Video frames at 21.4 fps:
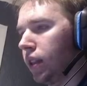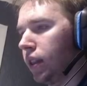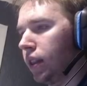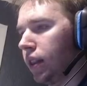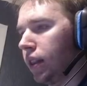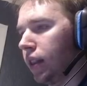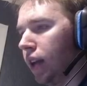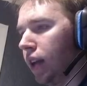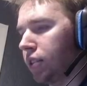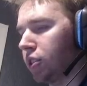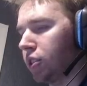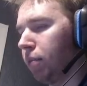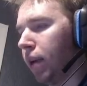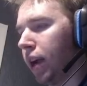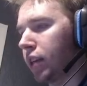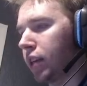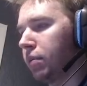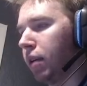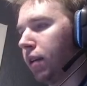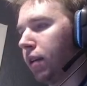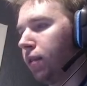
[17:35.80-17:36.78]
Now let's go
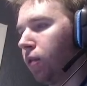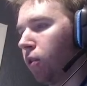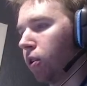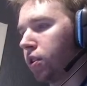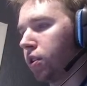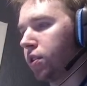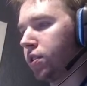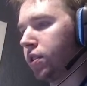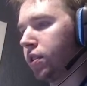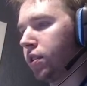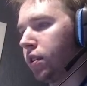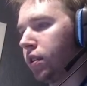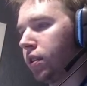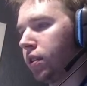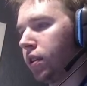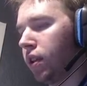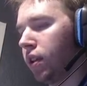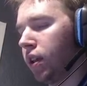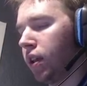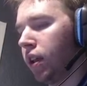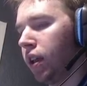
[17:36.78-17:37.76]
back to my fortress
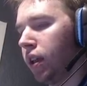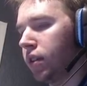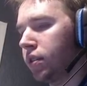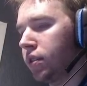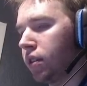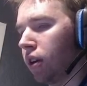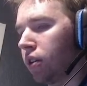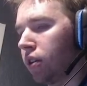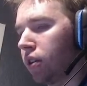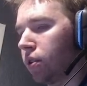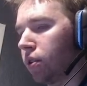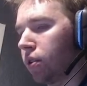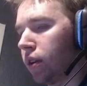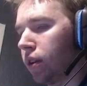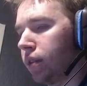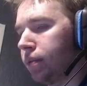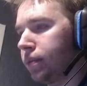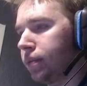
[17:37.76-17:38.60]
territory.